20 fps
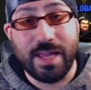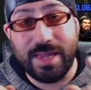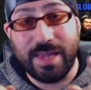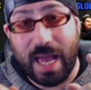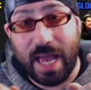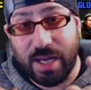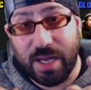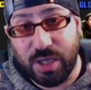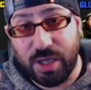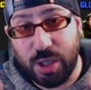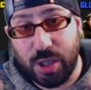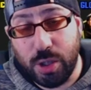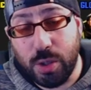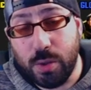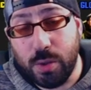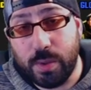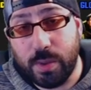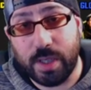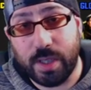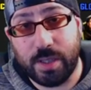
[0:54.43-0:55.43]
that
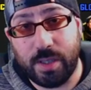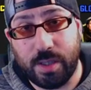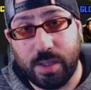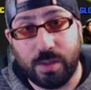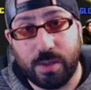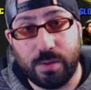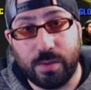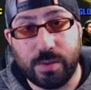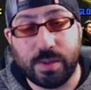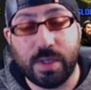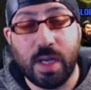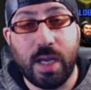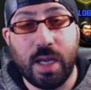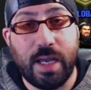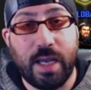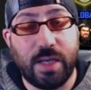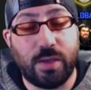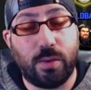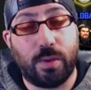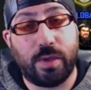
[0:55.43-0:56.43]
you could use
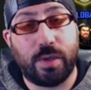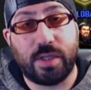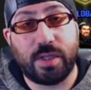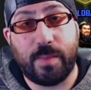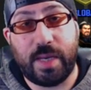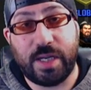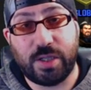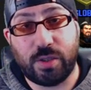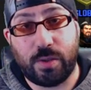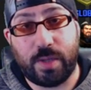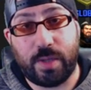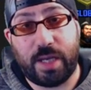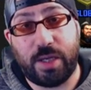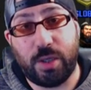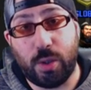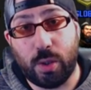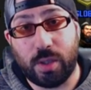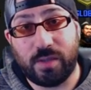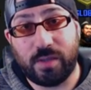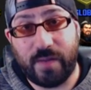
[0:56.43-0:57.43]
in order to make sure that
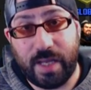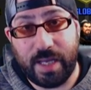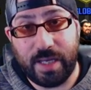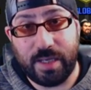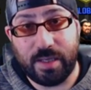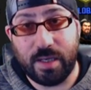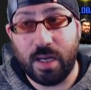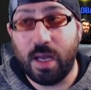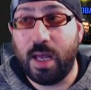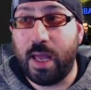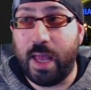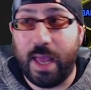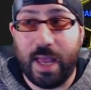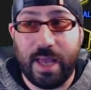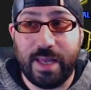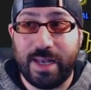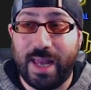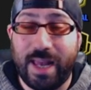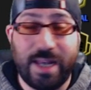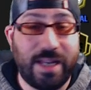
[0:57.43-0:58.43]
your lane
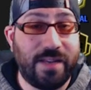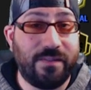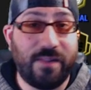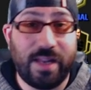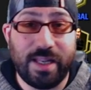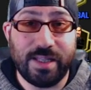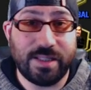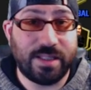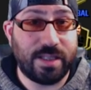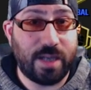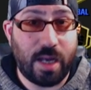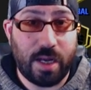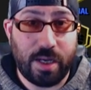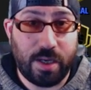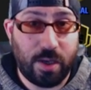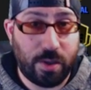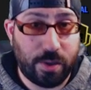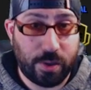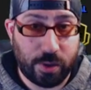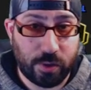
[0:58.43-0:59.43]
and any lanes in any
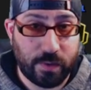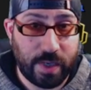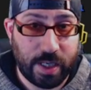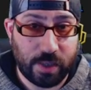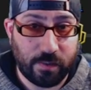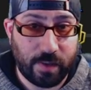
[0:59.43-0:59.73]
other Greek